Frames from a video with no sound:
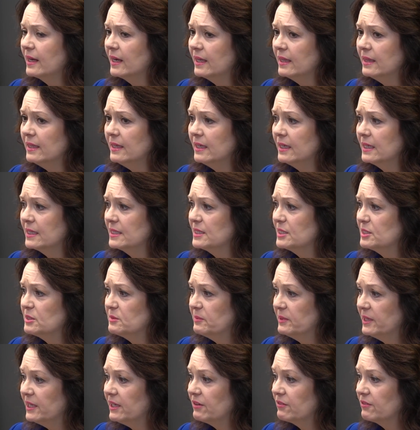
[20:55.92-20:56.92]
I think I
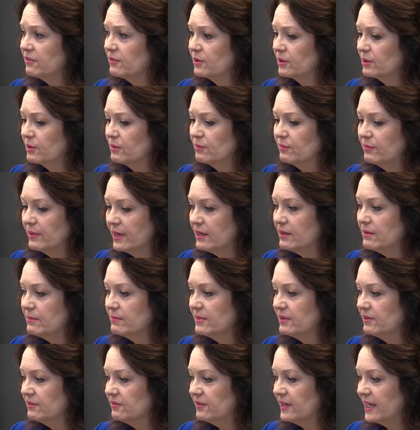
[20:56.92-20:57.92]
speak for a
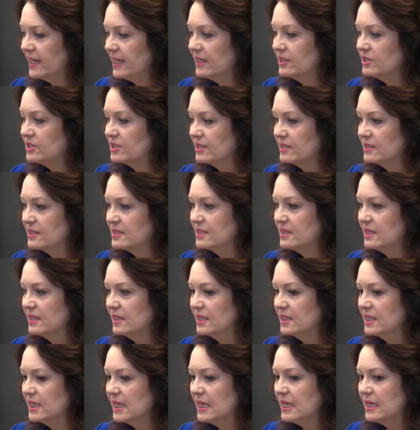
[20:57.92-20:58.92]
realm of agents
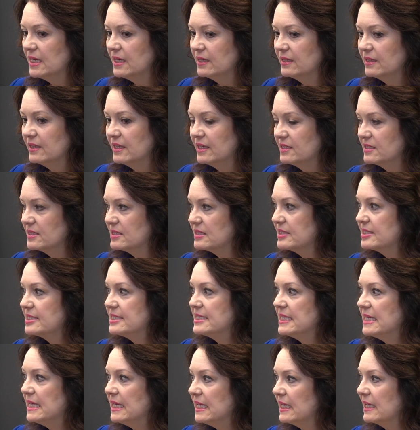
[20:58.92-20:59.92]
that
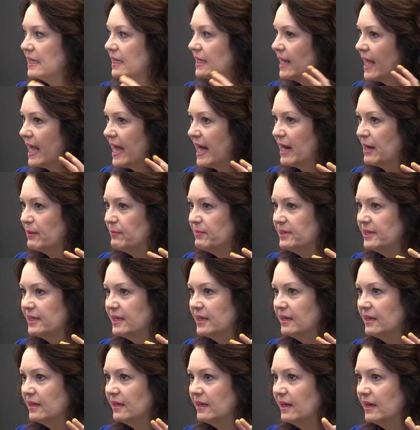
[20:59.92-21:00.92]
see it
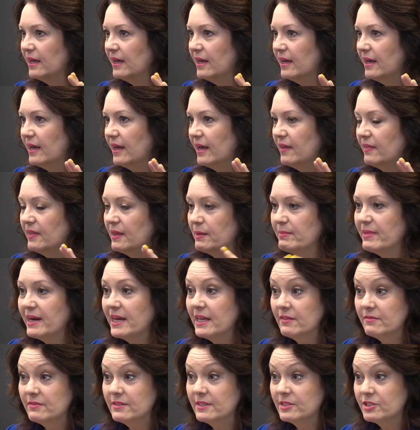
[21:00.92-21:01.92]
happening, and they
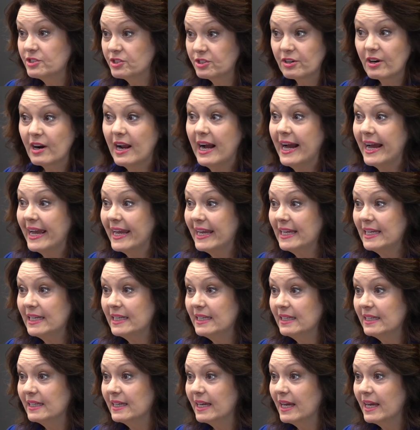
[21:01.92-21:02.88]
might have tried